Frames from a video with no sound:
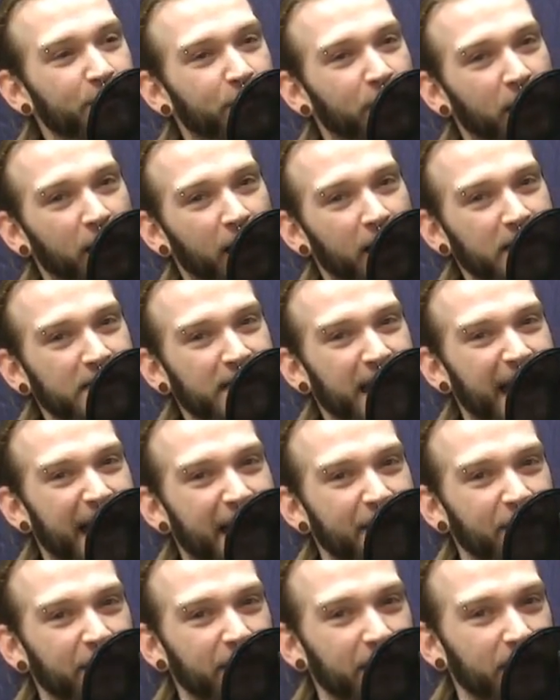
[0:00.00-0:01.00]
plus
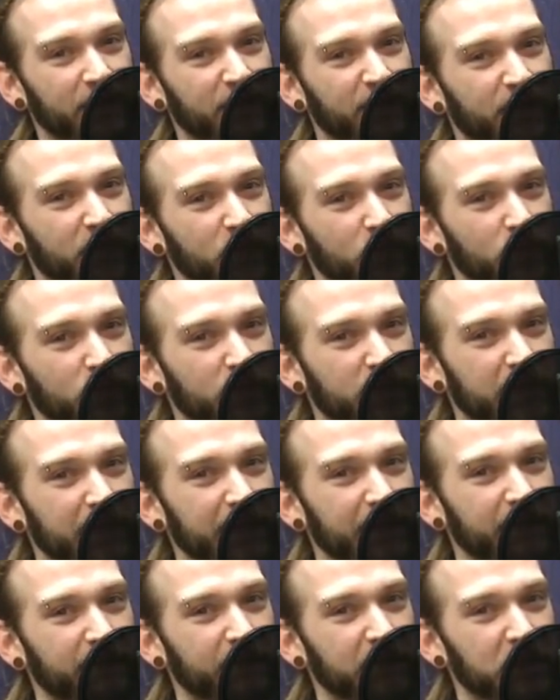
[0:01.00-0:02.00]
have it infused
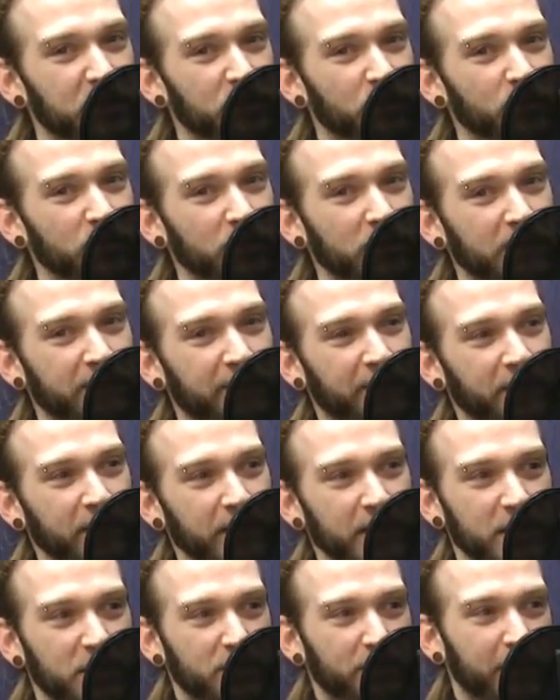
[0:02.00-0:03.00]
individually for
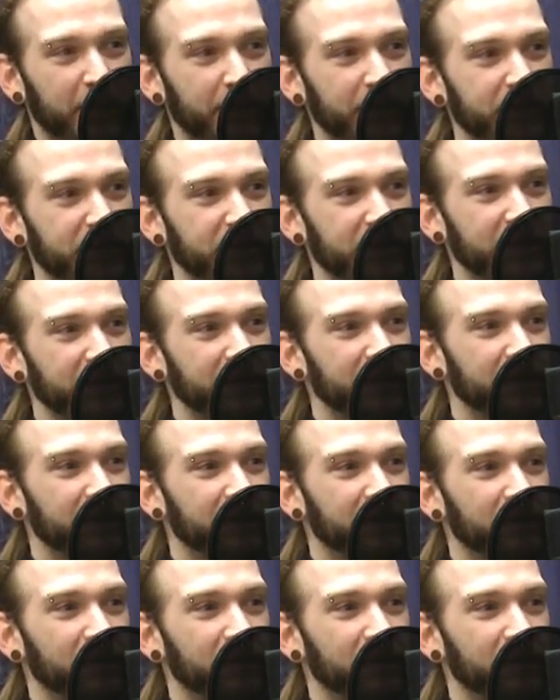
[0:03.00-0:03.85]
each person.